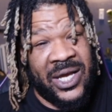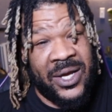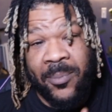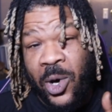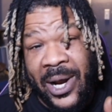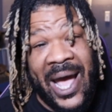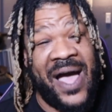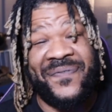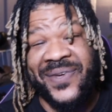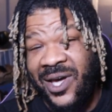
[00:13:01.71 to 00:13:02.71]
more than
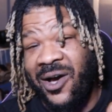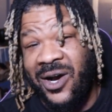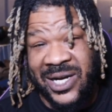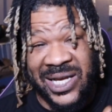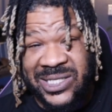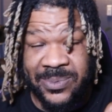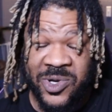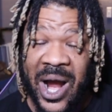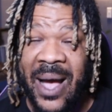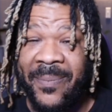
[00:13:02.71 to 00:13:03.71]
half of y'all are not
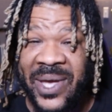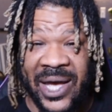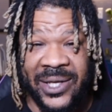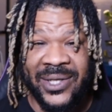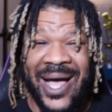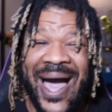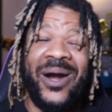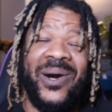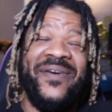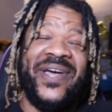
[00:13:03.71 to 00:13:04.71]
subscribed yet. I
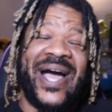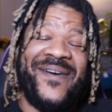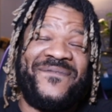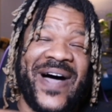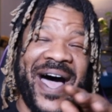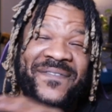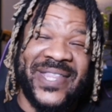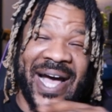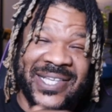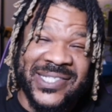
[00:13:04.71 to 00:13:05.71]
don't even got
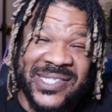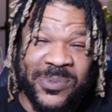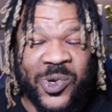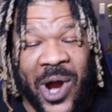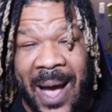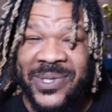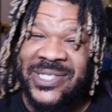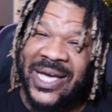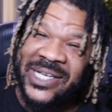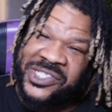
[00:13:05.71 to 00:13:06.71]
5,000 subscribers
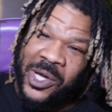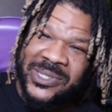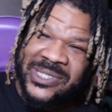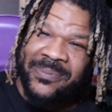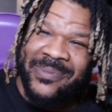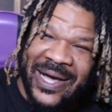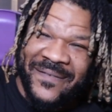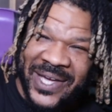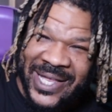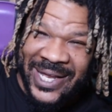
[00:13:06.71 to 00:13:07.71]
yet. Show some love
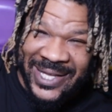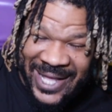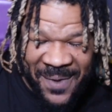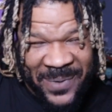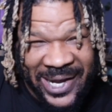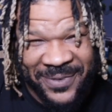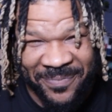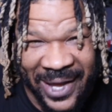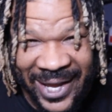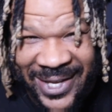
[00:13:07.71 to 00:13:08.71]
and click that button,
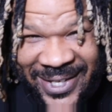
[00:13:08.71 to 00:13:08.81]
man.